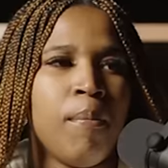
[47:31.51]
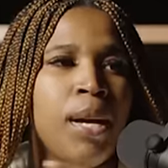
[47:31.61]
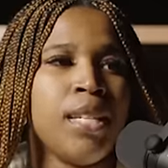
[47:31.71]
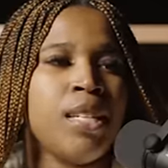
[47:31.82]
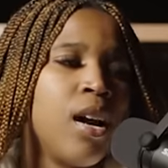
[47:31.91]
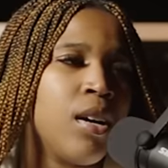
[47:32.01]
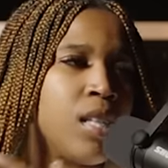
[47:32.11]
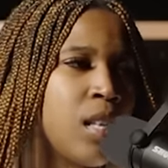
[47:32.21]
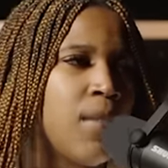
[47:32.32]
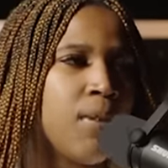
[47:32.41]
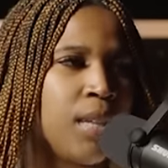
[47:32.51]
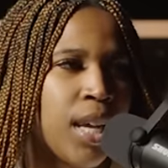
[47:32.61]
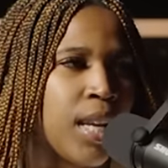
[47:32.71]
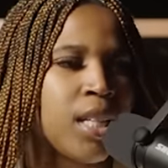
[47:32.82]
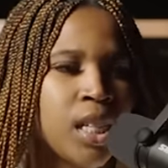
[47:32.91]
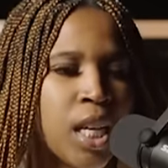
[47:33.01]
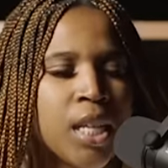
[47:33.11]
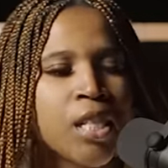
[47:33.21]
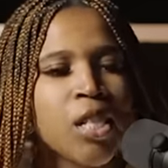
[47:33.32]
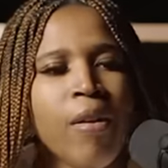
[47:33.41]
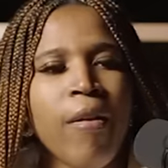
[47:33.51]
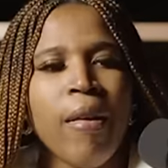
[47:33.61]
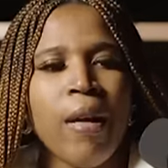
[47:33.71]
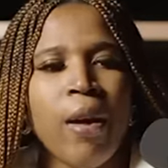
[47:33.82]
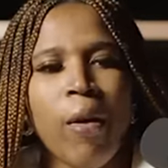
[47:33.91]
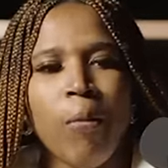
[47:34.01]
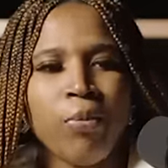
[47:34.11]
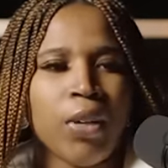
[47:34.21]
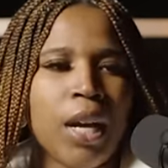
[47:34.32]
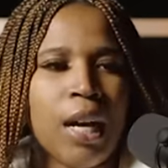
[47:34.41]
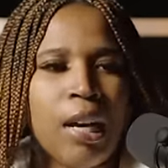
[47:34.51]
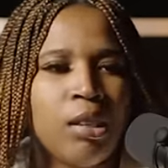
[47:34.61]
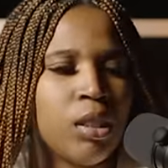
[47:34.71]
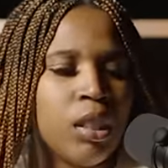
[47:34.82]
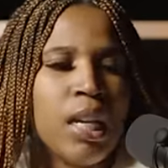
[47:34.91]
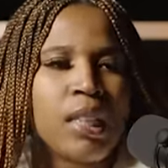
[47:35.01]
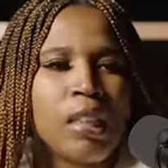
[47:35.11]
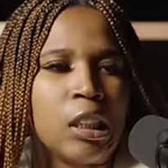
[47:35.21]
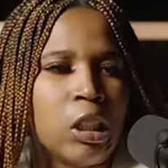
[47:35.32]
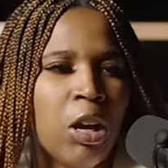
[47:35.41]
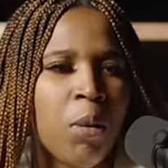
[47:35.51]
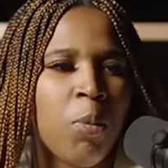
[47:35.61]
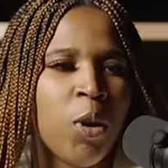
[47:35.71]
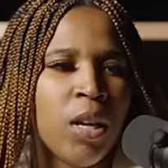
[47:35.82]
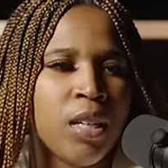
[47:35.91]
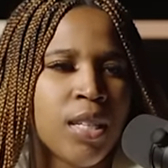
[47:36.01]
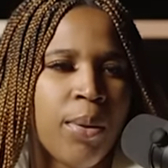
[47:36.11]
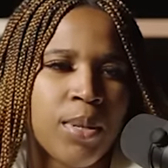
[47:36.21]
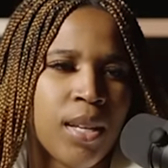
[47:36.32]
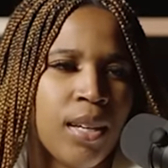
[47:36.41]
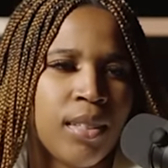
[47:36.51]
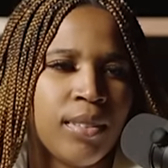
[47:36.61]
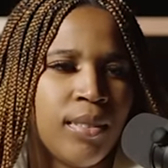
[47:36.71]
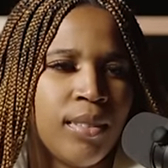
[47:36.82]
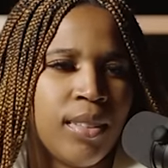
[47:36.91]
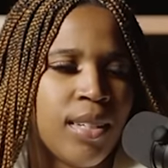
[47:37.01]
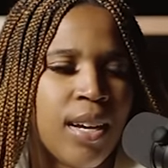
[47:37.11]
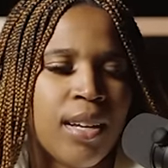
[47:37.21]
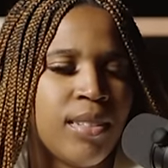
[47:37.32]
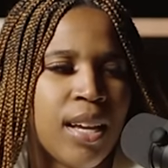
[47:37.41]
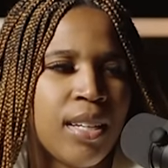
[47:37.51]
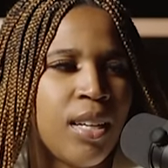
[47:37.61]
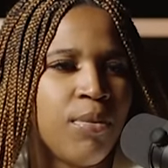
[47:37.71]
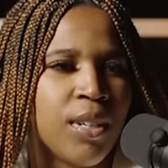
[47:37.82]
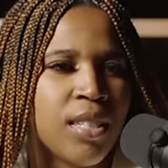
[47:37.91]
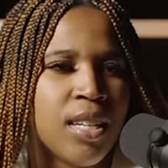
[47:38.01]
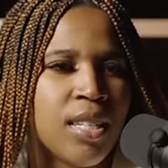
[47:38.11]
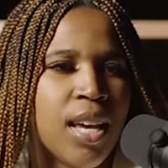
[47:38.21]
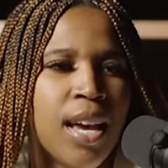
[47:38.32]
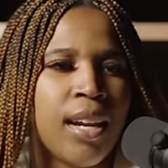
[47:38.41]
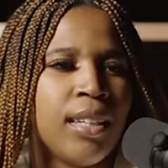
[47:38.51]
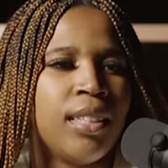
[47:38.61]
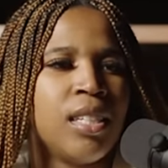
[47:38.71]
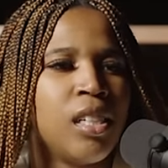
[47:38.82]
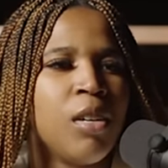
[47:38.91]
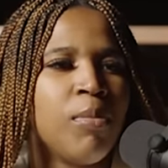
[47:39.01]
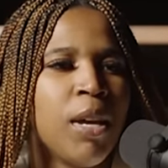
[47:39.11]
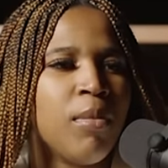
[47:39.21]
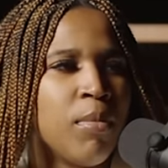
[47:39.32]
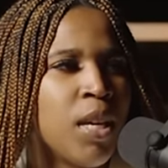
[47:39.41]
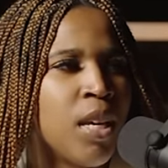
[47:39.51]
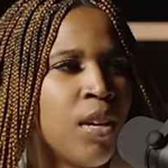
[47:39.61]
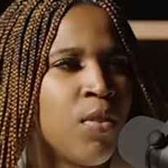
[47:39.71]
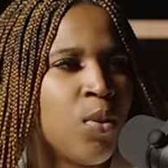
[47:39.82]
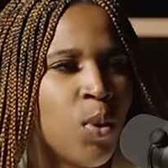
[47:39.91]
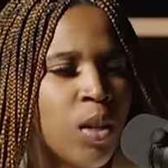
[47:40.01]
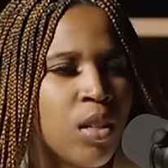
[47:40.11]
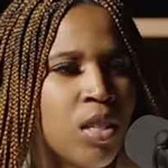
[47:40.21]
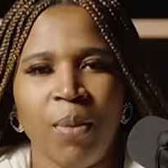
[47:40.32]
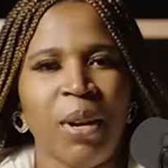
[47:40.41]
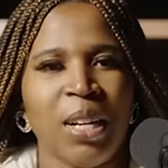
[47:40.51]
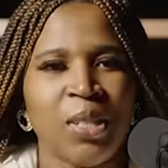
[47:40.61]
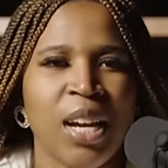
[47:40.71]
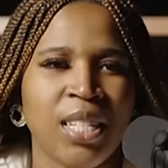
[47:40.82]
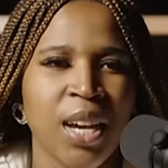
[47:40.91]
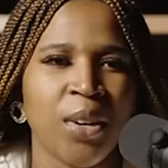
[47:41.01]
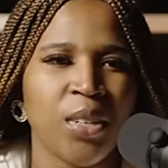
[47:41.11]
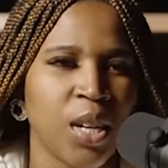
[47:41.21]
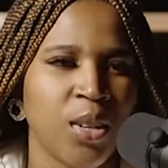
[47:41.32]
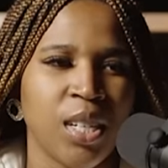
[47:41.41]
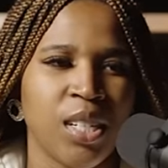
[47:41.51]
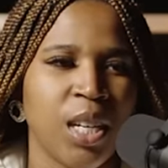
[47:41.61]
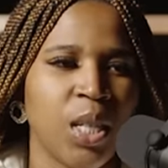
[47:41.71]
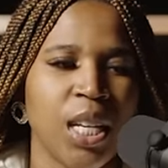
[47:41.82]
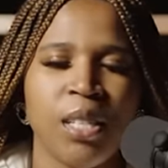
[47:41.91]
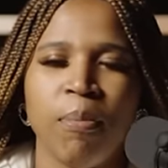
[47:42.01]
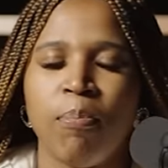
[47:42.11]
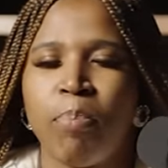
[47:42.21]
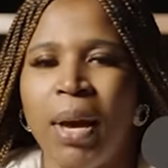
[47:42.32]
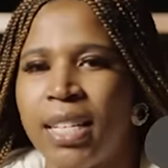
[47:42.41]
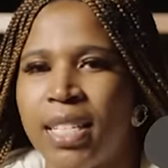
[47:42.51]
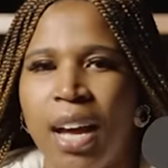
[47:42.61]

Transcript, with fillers: my style has definitely had to change. Um, I'd hired a stylist at a point because I was like yeah, I, I, need to fix this. And I think she made me even worse. But I, I sent her Chelsea, and Chelsea has the best